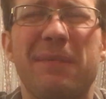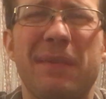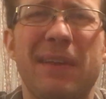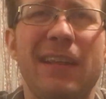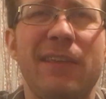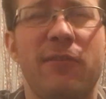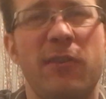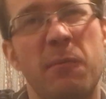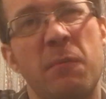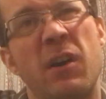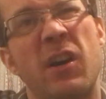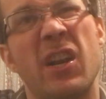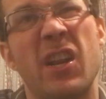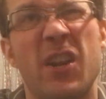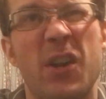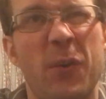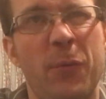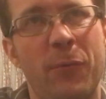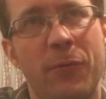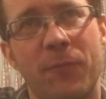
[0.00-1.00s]
I'm getting some
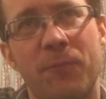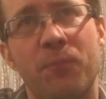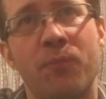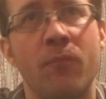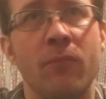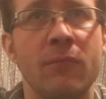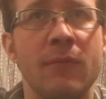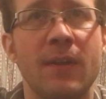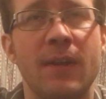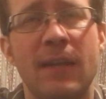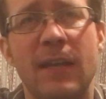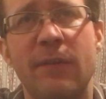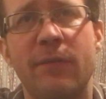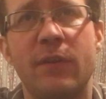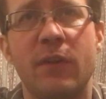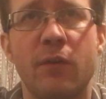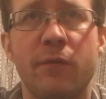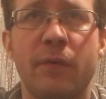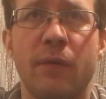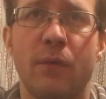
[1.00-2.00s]
honey notes,
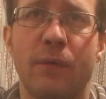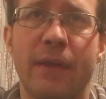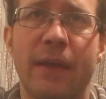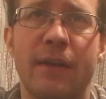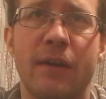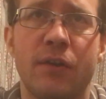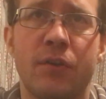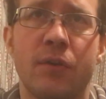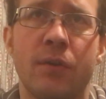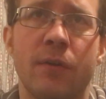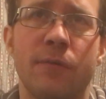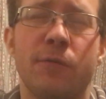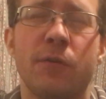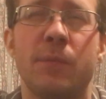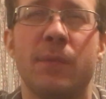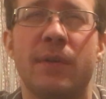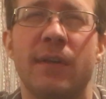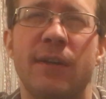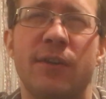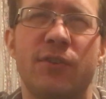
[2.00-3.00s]
even though if it was added during
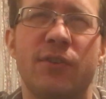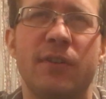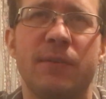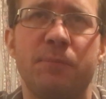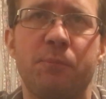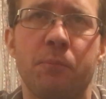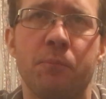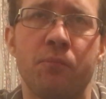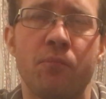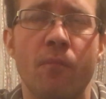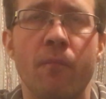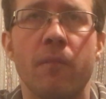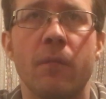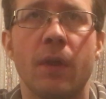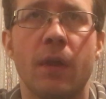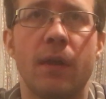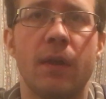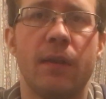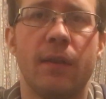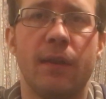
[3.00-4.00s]
fermentation and
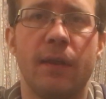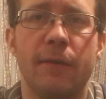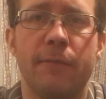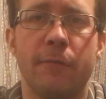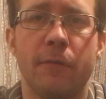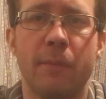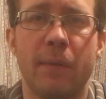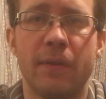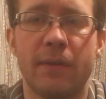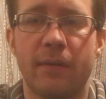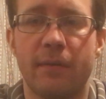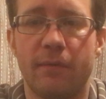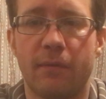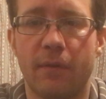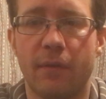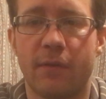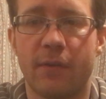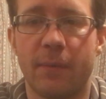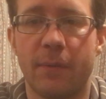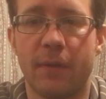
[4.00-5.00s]
they ferment,
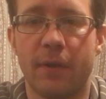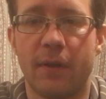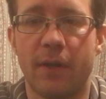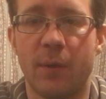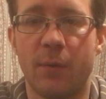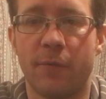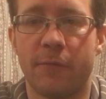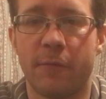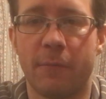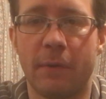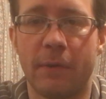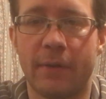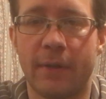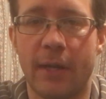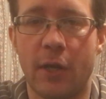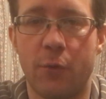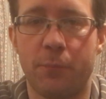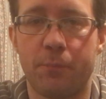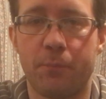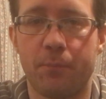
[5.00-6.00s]
some of the honey was
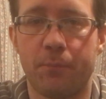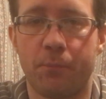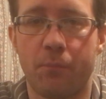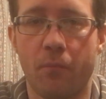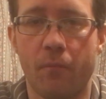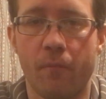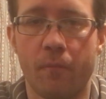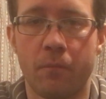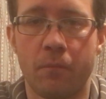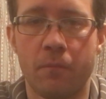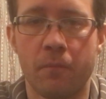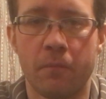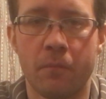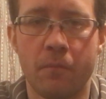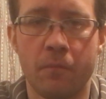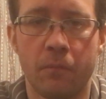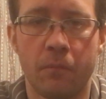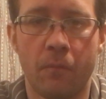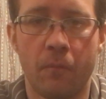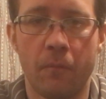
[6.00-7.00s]
fermented out.
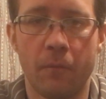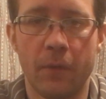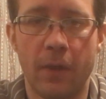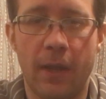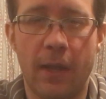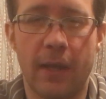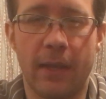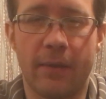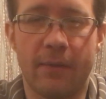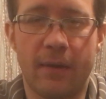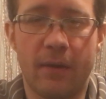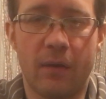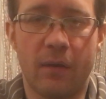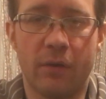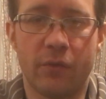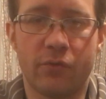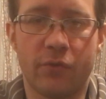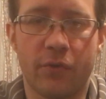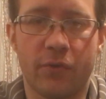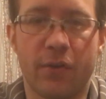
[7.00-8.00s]
Yeah, it's not
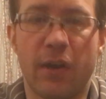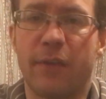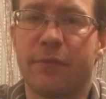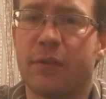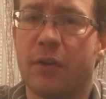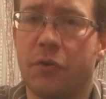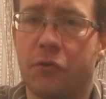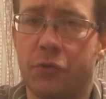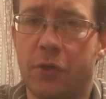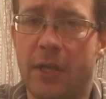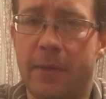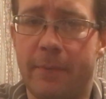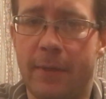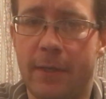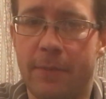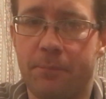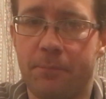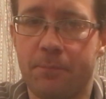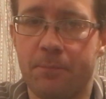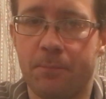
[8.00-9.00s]
ultra soft and
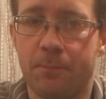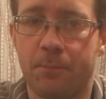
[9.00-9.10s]
creamy.